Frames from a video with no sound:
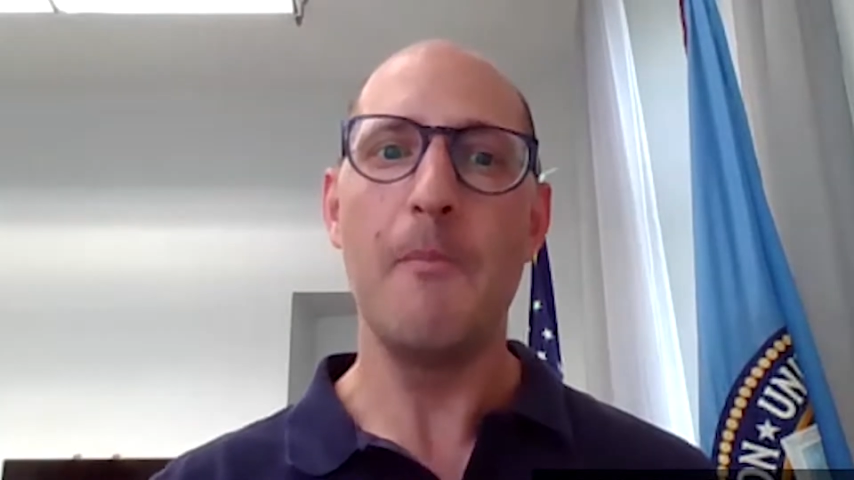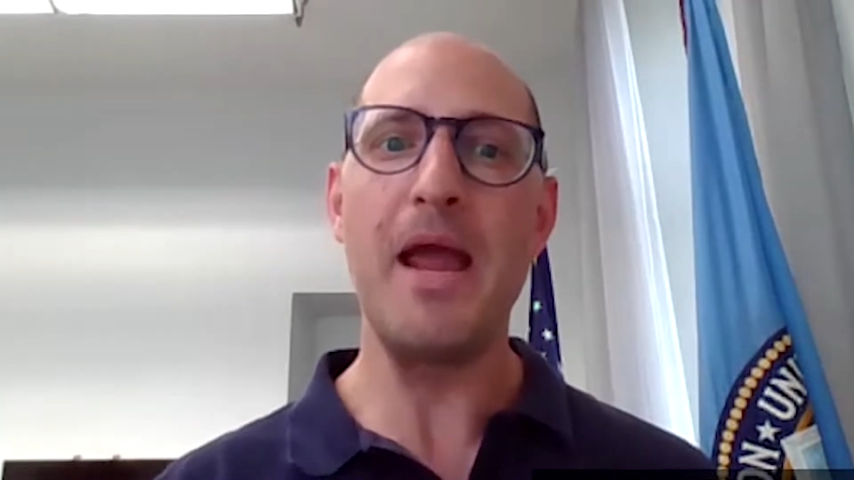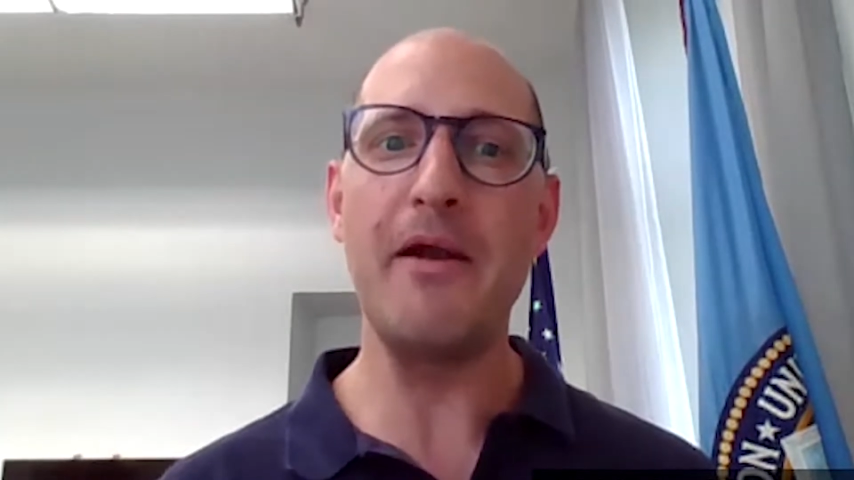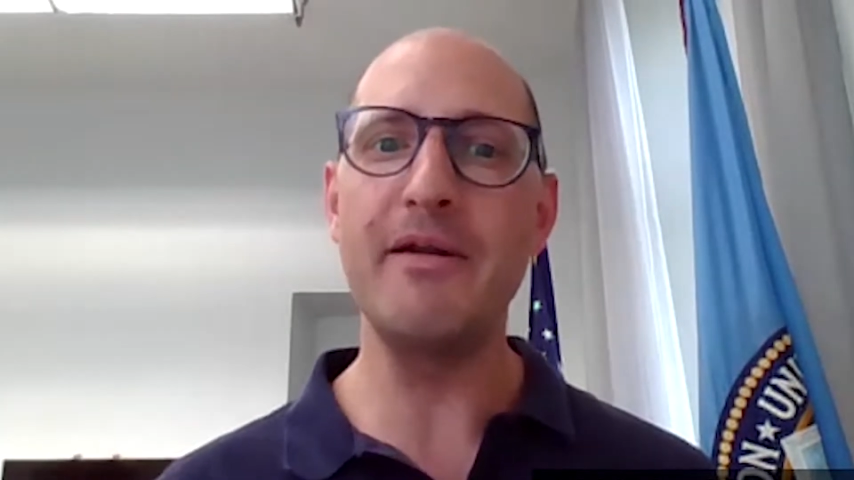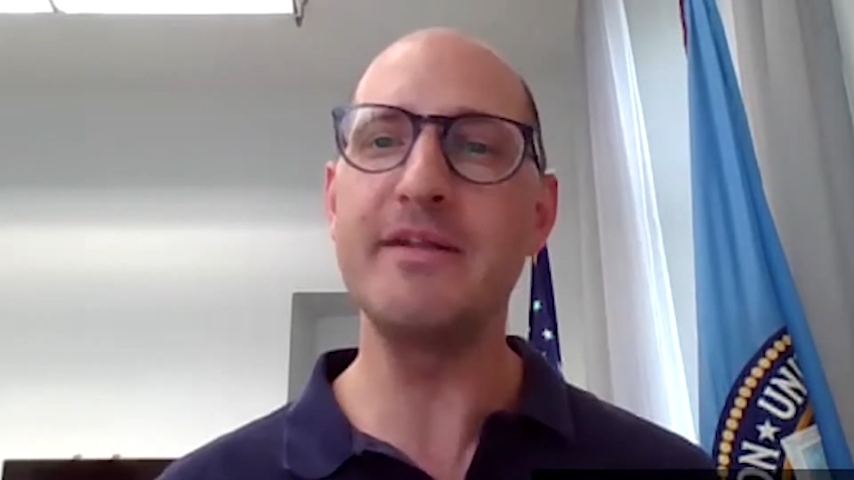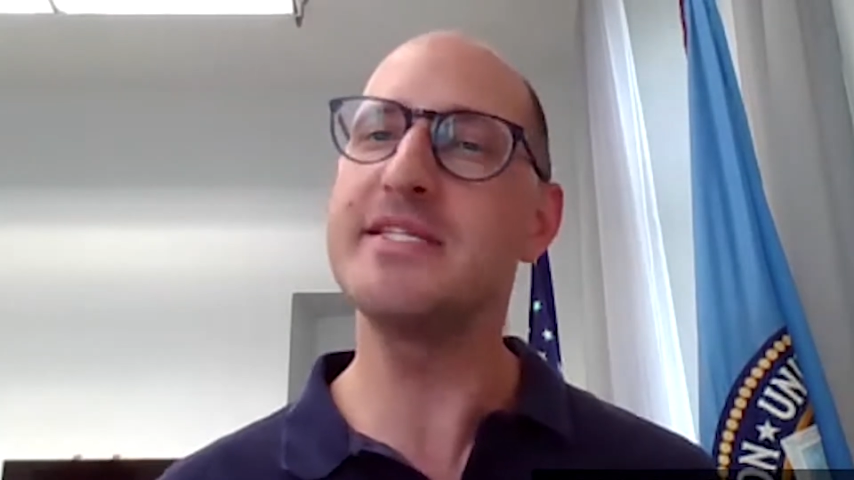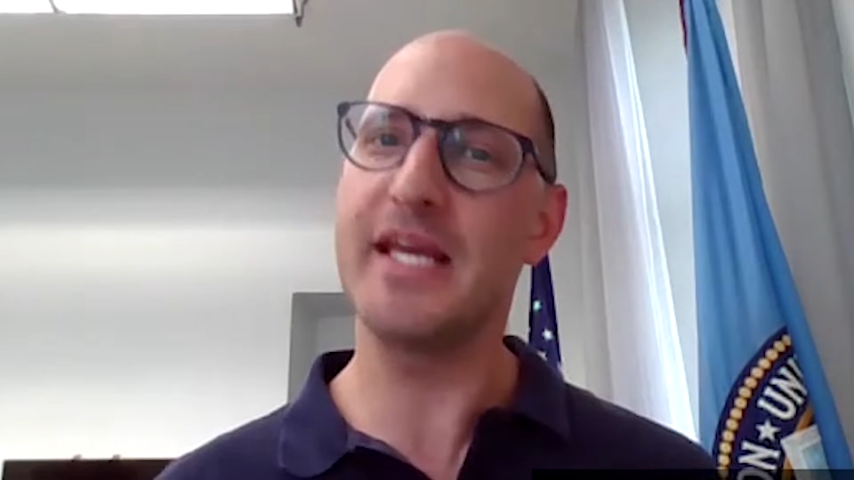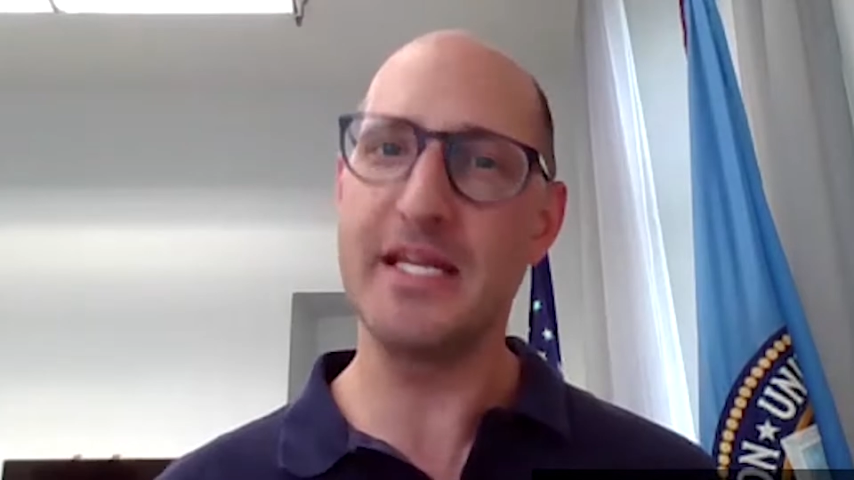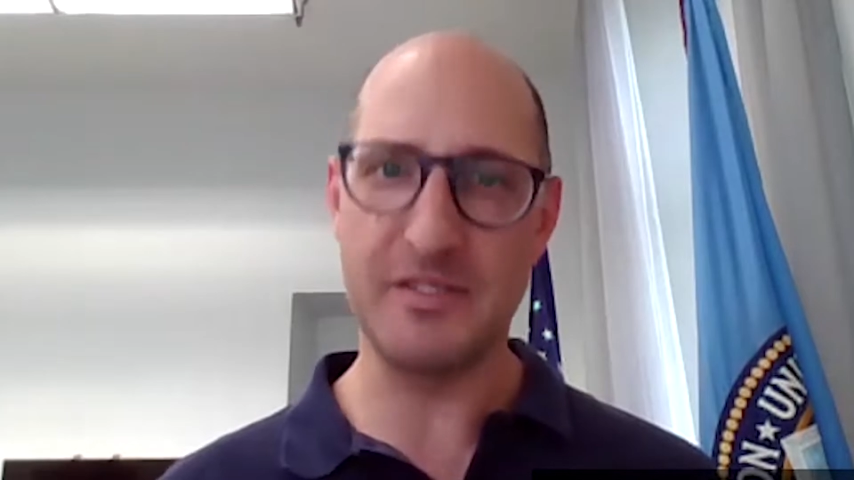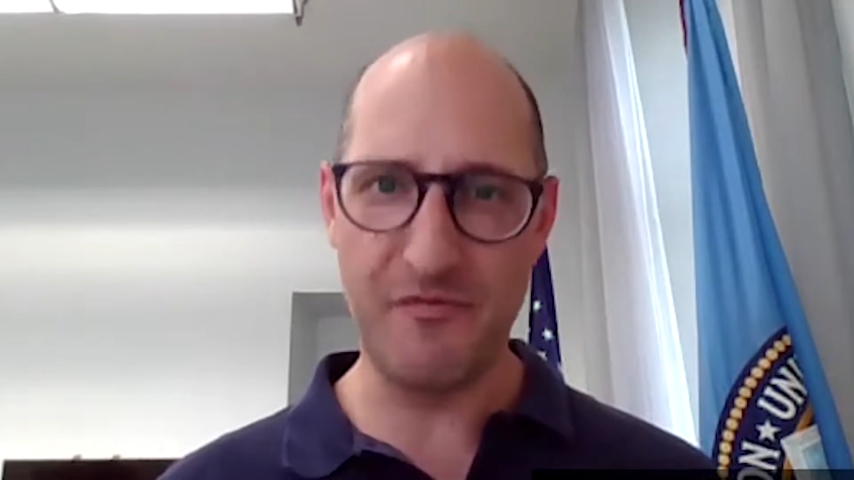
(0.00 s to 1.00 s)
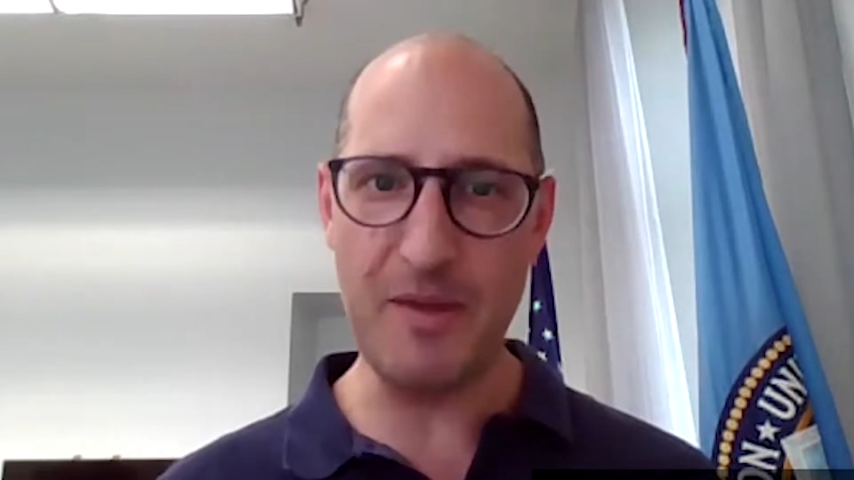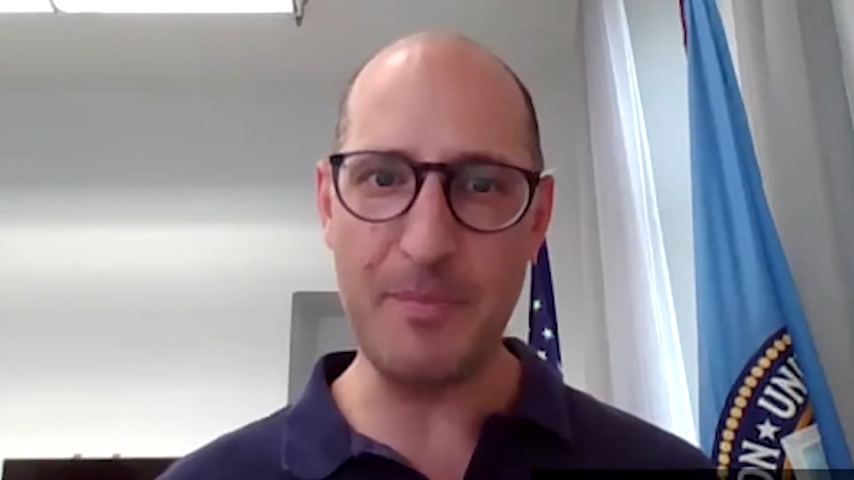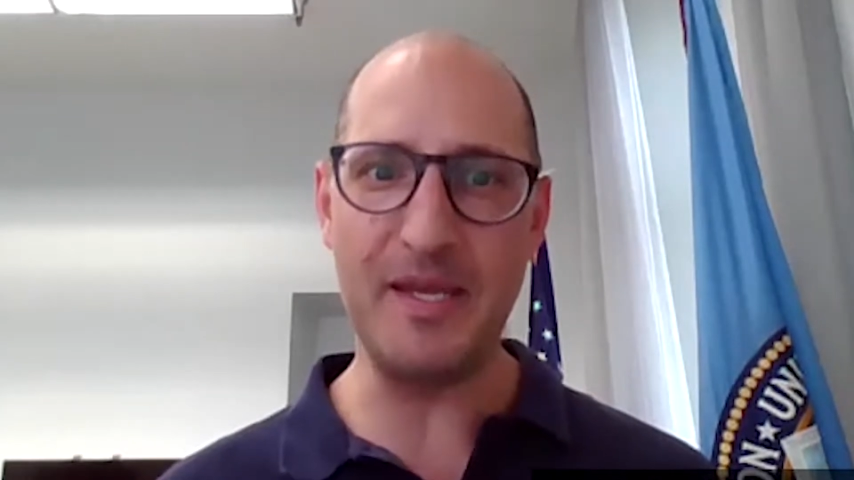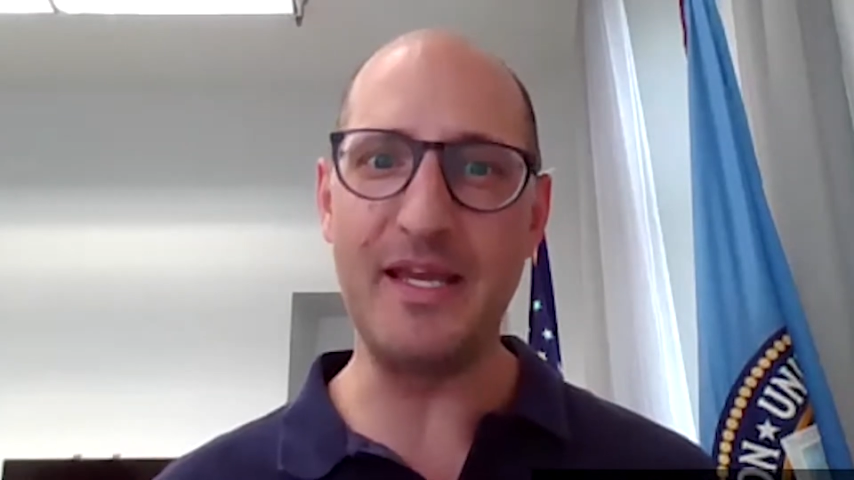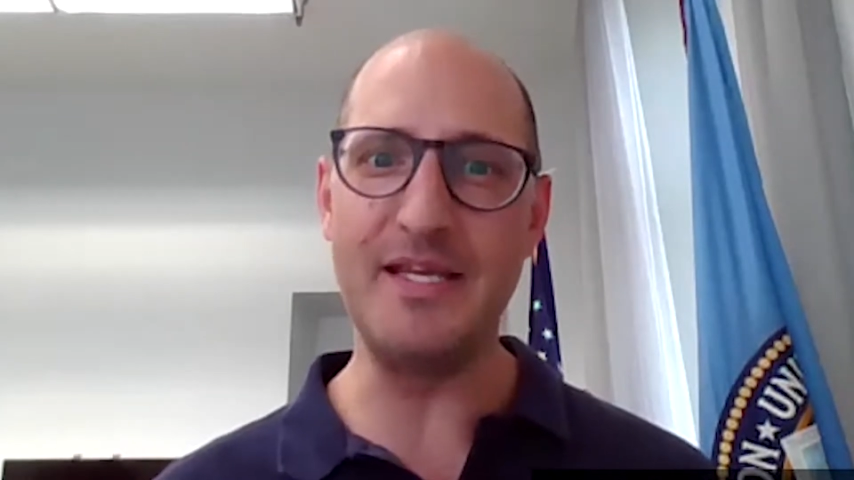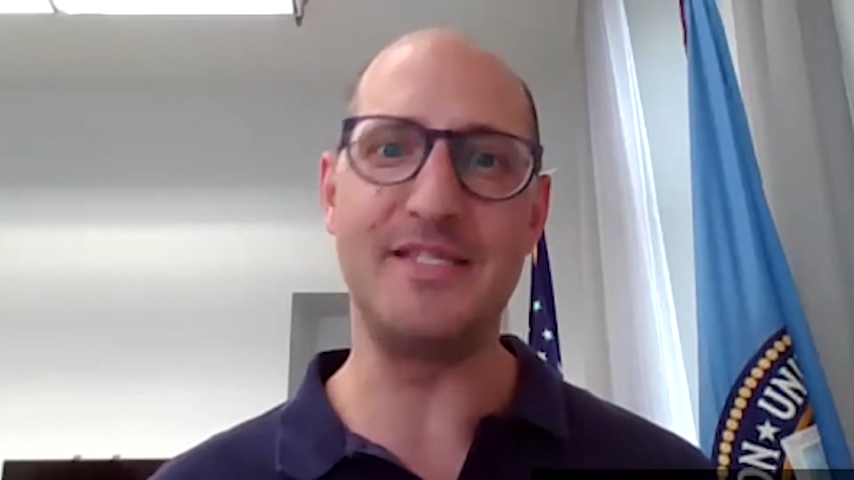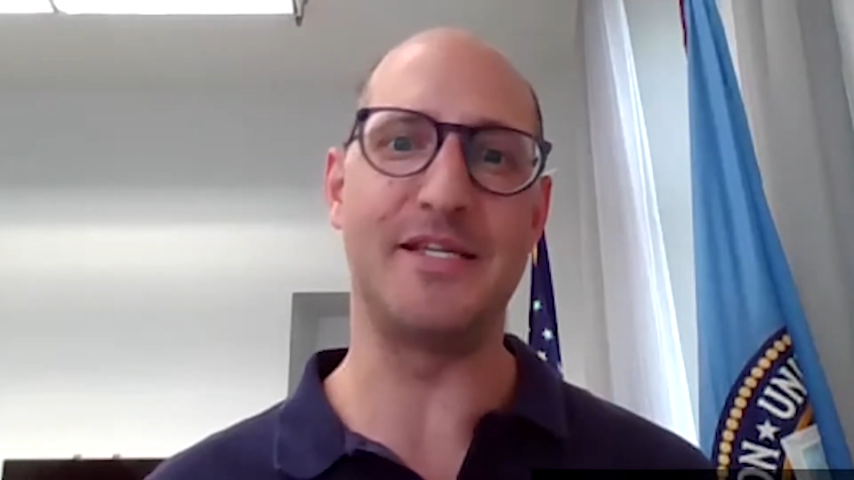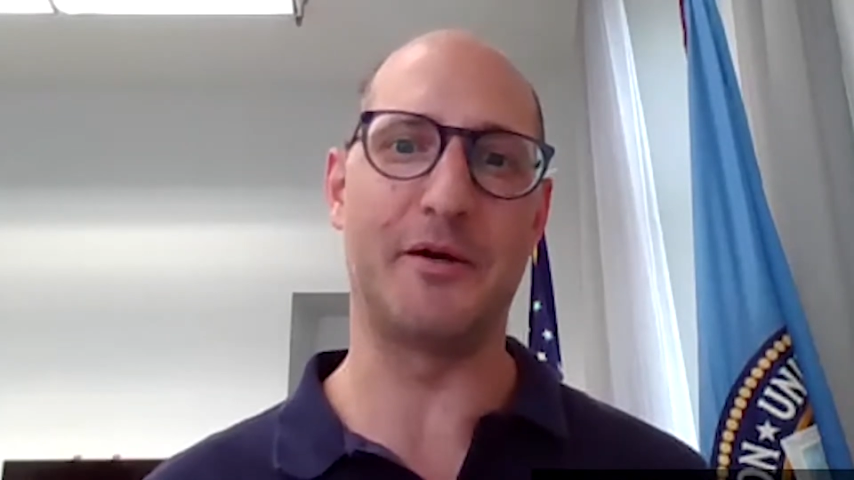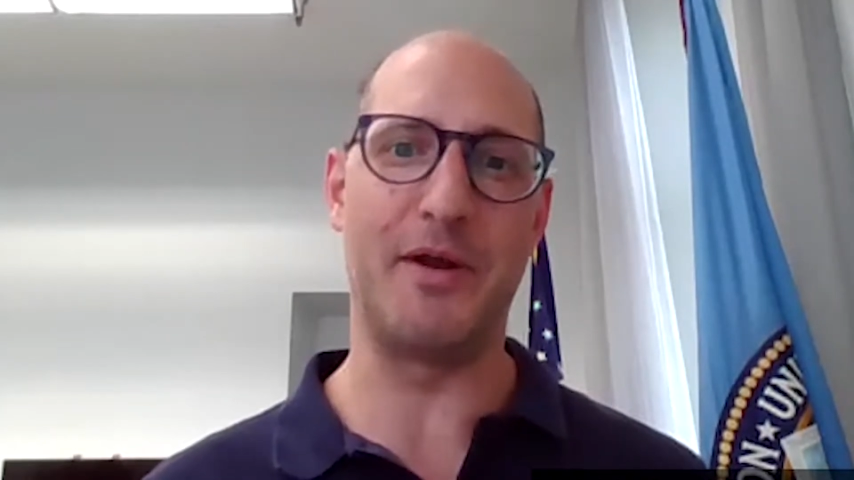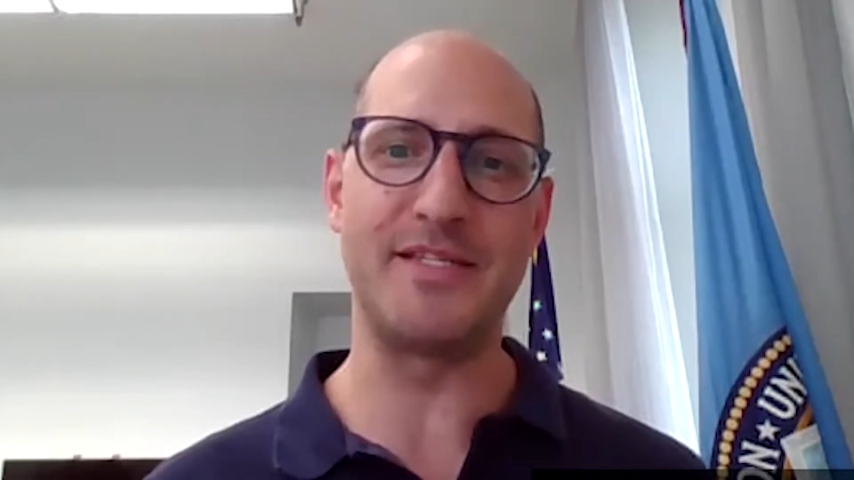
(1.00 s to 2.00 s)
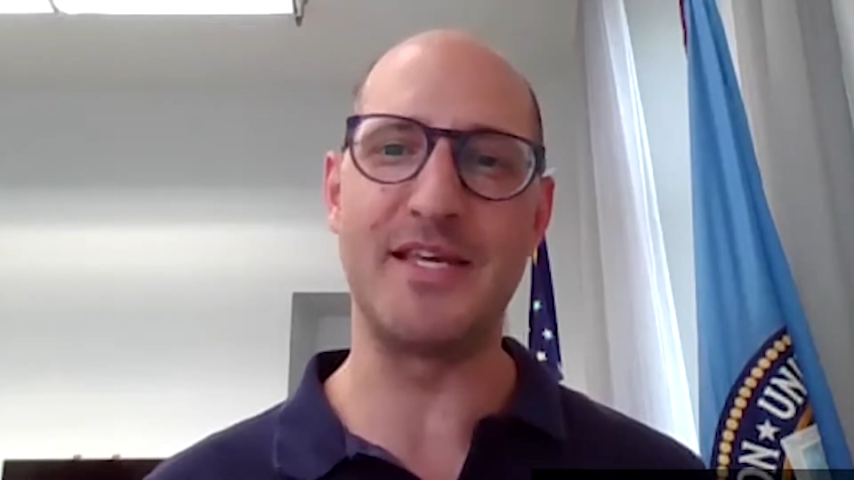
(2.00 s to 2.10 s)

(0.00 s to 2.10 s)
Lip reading: Parents Against Vaping e-cigarettes